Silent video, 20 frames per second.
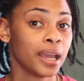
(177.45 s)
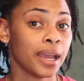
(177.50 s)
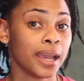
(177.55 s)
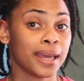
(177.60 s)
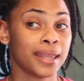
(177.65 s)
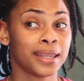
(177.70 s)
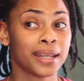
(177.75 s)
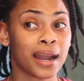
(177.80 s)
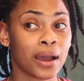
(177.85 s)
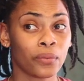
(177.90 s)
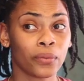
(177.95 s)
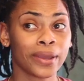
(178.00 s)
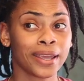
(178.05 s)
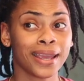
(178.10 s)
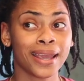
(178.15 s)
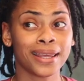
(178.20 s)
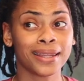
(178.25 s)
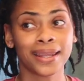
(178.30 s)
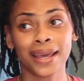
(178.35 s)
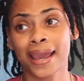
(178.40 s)
and then I
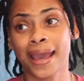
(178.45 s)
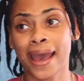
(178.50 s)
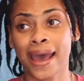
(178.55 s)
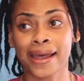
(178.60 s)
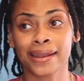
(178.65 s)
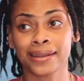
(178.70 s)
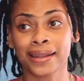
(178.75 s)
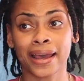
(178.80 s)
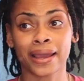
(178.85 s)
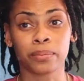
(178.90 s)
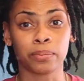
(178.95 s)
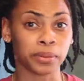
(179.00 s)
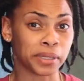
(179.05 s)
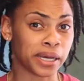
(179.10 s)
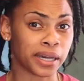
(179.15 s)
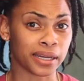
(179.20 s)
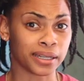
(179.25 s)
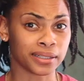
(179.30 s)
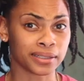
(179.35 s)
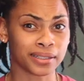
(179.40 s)
went and they had like
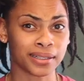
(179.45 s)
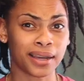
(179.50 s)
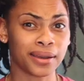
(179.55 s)
blonde.